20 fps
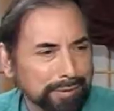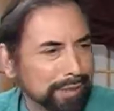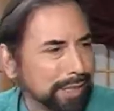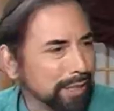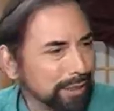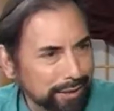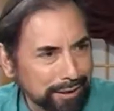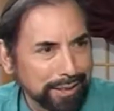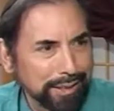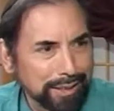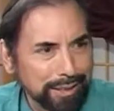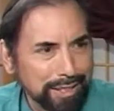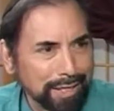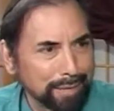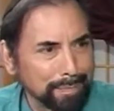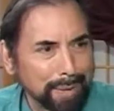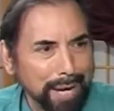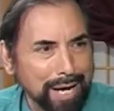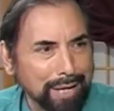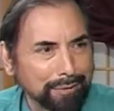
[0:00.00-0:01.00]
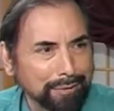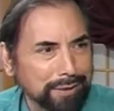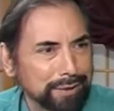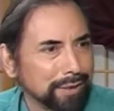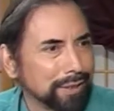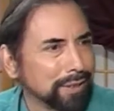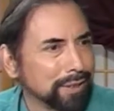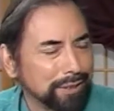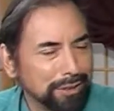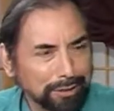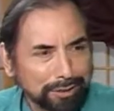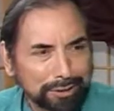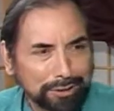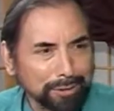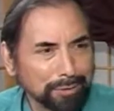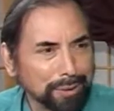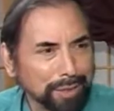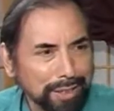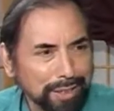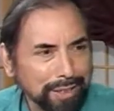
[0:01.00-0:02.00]
teaching about
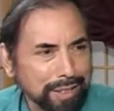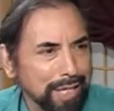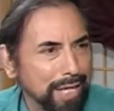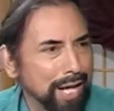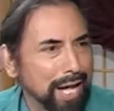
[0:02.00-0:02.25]
Yeshua,